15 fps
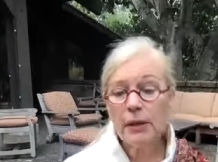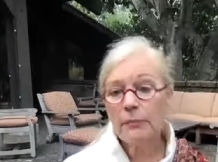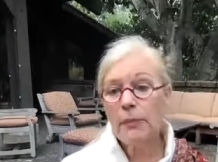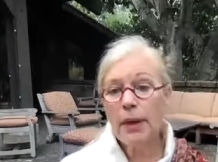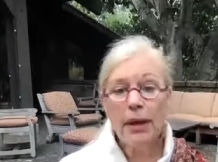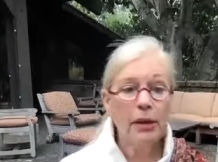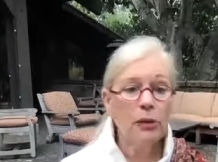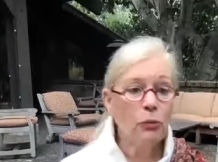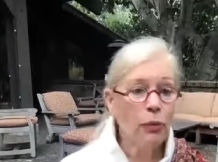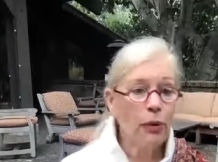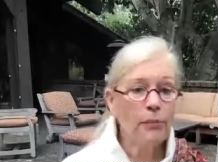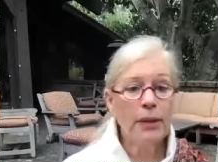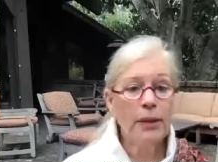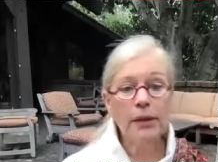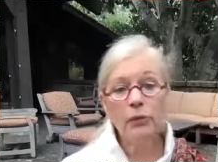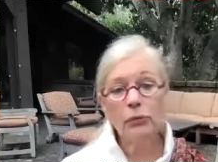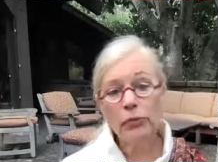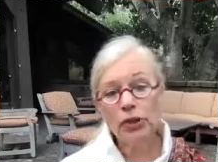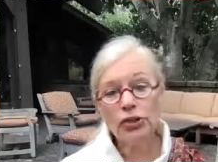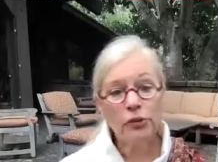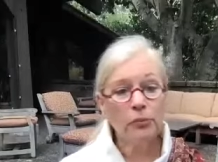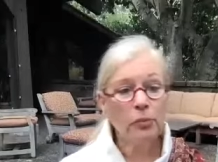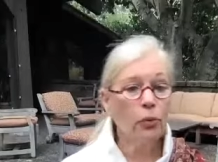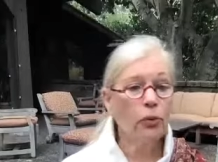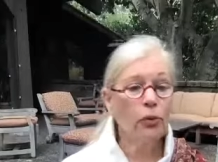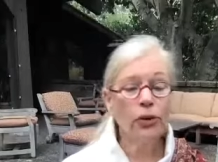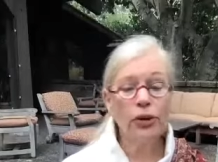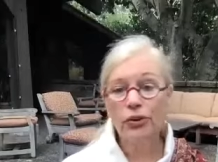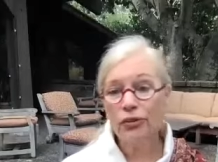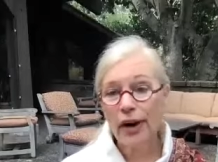men and women and rich and poor
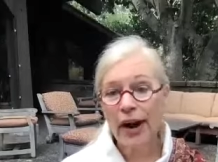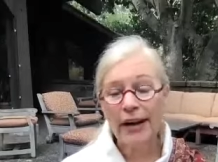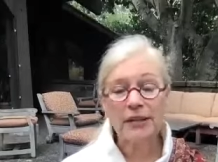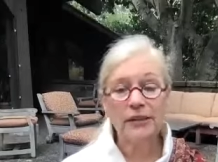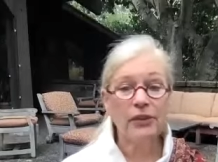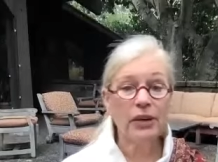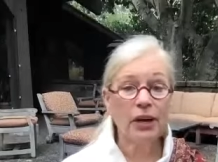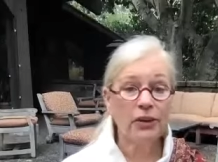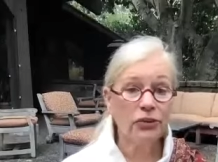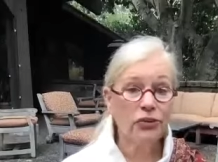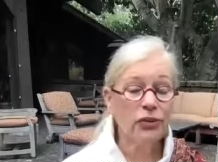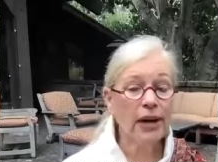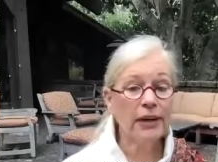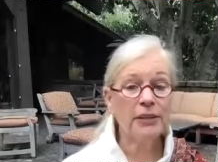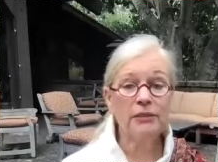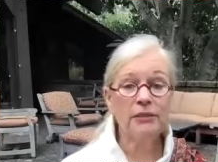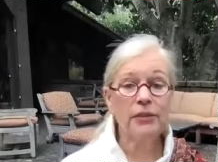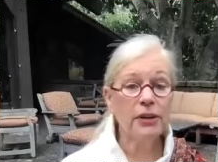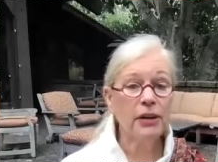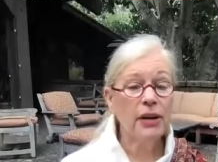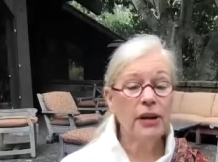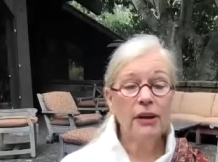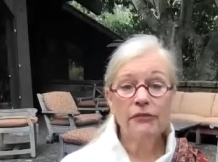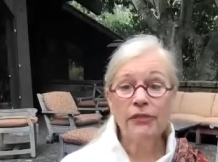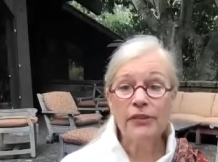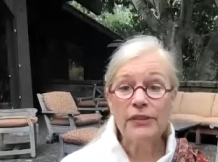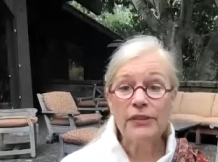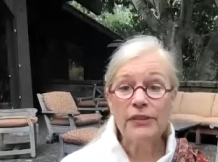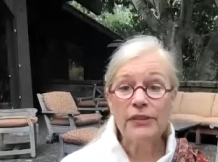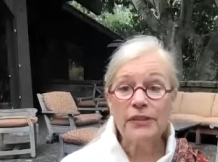and attractive and unattractive and
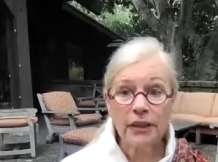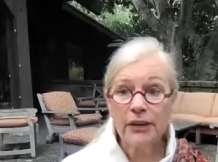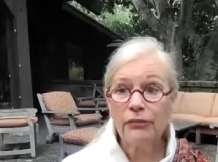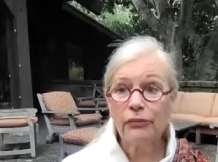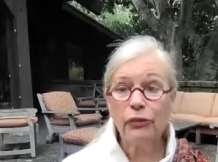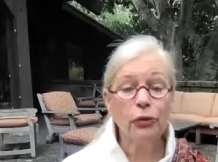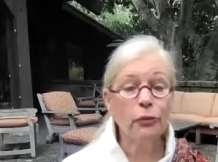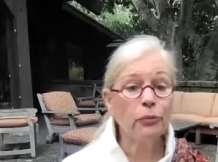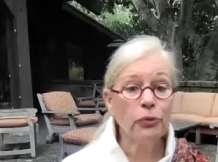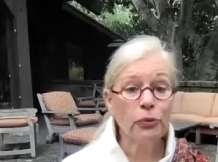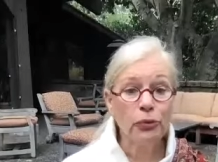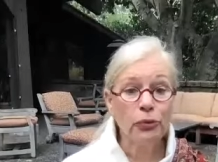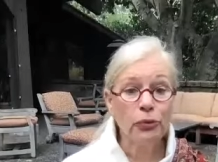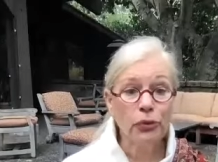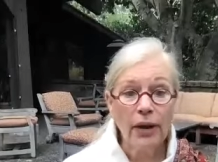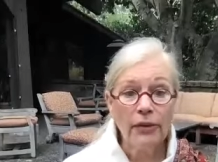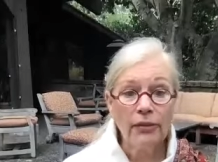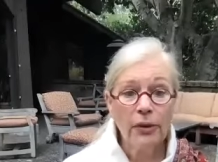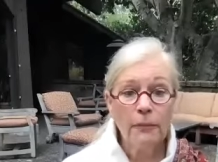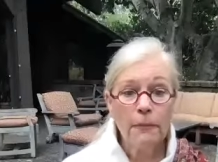physically infirmed or not